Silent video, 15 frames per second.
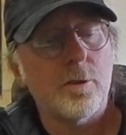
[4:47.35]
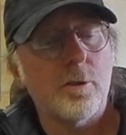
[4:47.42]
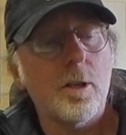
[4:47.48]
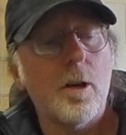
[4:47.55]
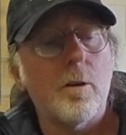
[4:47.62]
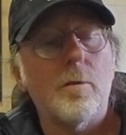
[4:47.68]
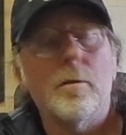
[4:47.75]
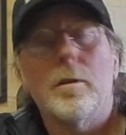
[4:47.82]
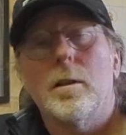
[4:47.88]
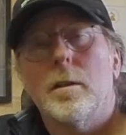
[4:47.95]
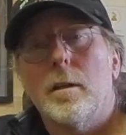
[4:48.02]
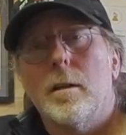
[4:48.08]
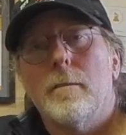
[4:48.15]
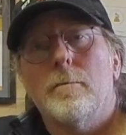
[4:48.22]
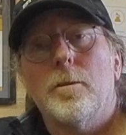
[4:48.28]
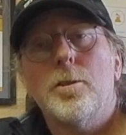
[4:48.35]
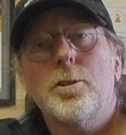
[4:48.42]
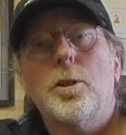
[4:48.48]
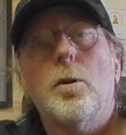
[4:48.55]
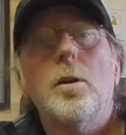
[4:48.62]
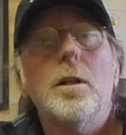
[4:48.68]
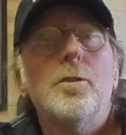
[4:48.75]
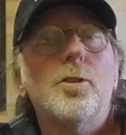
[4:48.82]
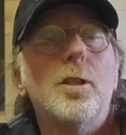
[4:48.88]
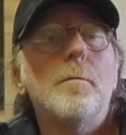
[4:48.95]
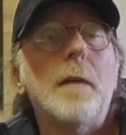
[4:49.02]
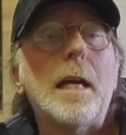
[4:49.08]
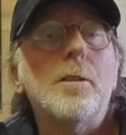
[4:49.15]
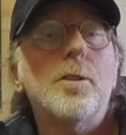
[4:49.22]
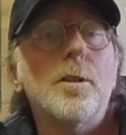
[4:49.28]
So first chord, G
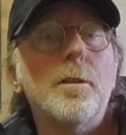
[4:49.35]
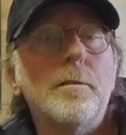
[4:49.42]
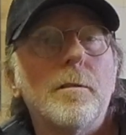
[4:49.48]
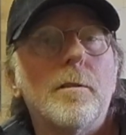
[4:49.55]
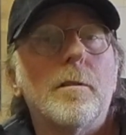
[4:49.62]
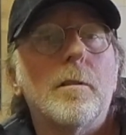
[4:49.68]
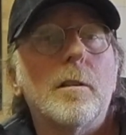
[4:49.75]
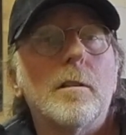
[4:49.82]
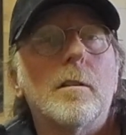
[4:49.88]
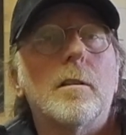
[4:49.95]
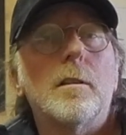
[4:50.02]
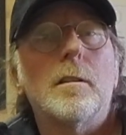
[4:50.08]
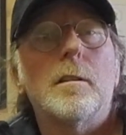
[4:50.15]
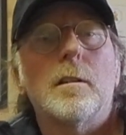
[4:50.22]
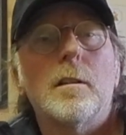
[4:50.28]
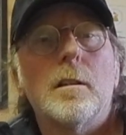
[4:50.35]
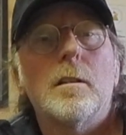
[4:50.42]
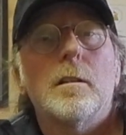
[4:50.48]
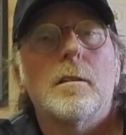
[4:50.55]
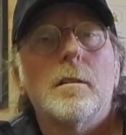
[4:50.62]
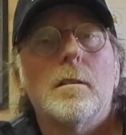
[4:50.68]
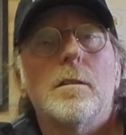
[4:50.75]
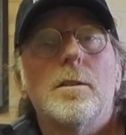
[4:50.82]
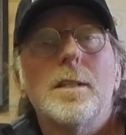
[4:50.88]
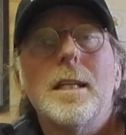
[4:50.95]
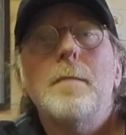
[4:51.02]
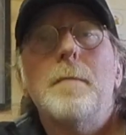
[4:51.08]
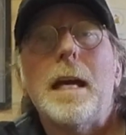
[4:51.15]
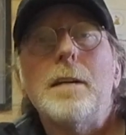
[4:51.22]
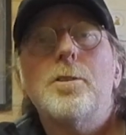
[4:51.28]
major,
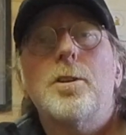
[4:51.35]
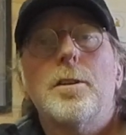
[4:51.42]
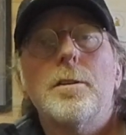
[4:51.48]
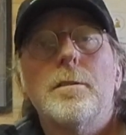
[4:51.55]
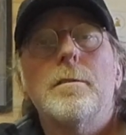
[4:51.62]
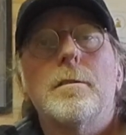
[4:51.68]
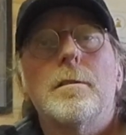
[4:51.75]
D major,